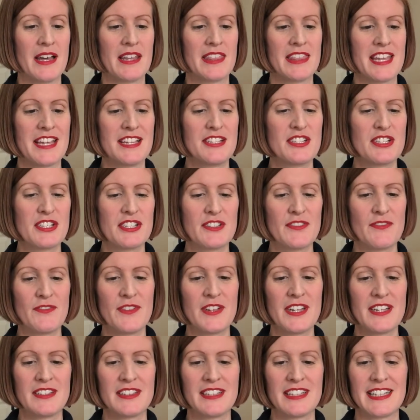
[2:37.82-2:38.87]
They just
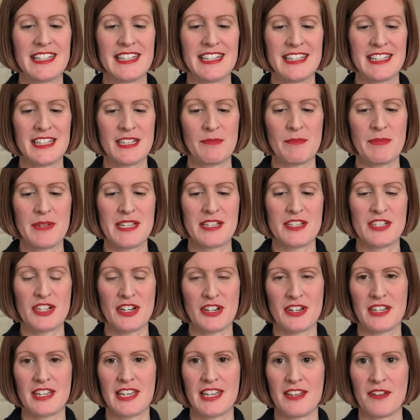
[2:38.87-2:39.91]
feel a little bit
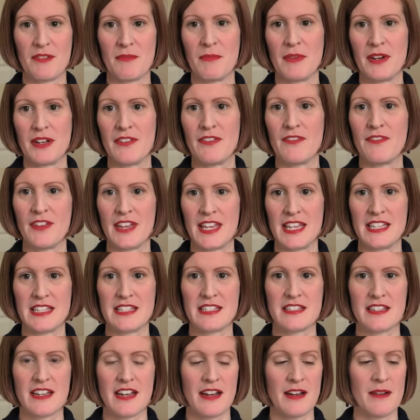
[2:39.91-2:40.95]
chunky on my
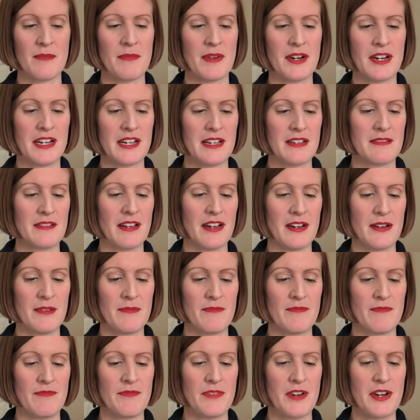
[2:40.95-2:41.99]
feet.
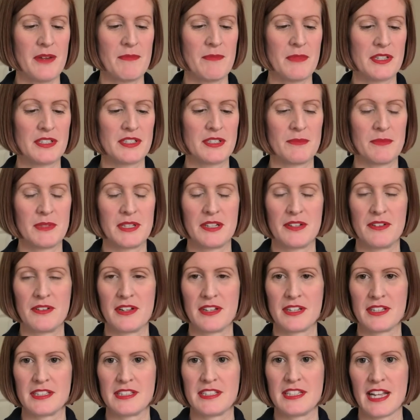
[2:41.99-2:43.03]
I'm very much somebody who
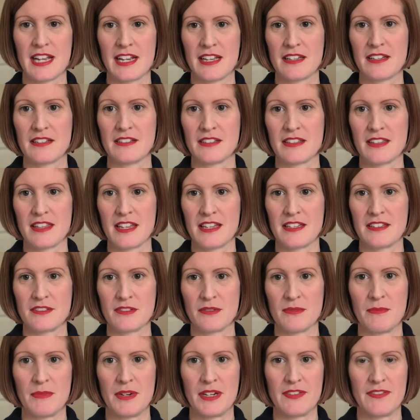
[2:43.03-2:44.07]
likes delicate things
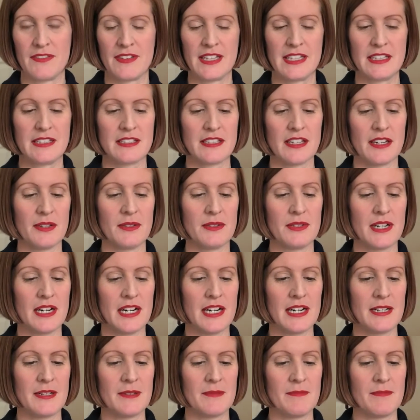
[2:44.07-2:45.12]
on my feet, so
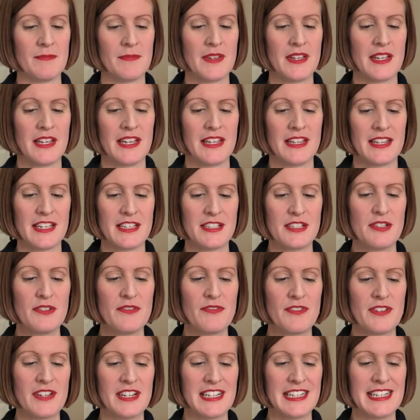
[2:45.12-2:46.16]
they do
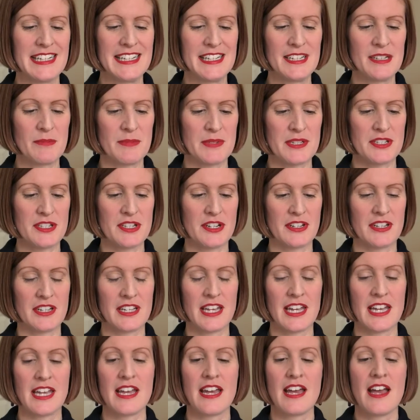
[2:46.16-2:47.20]
feel a little bit
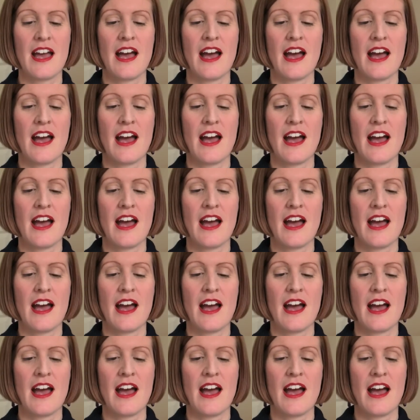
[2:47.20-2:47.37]
chunky.